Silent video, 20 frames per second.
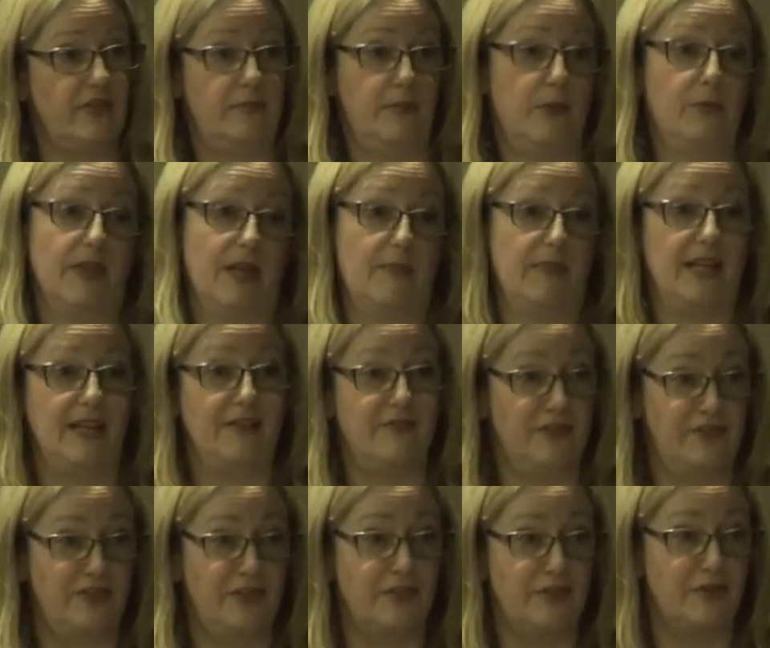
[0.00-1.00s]
What they believe
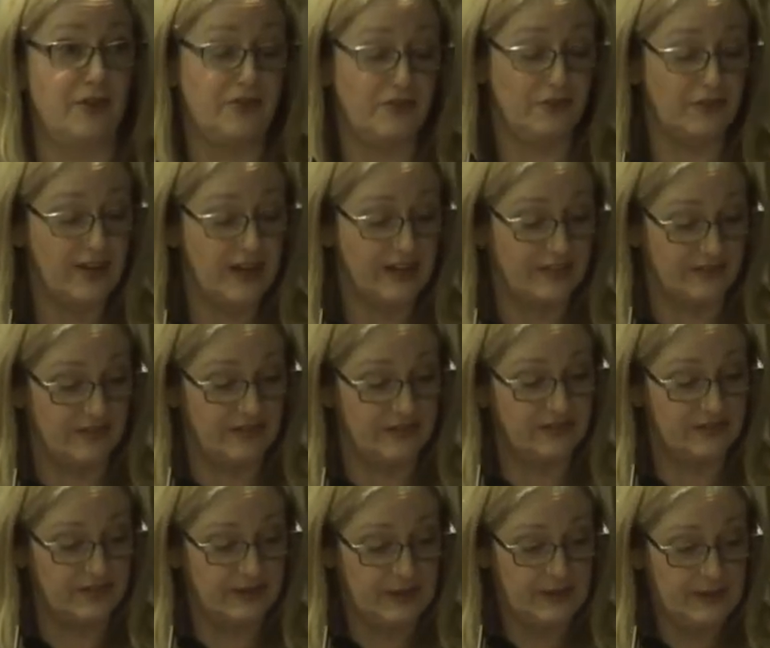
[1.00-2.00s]
is that there are two sexes.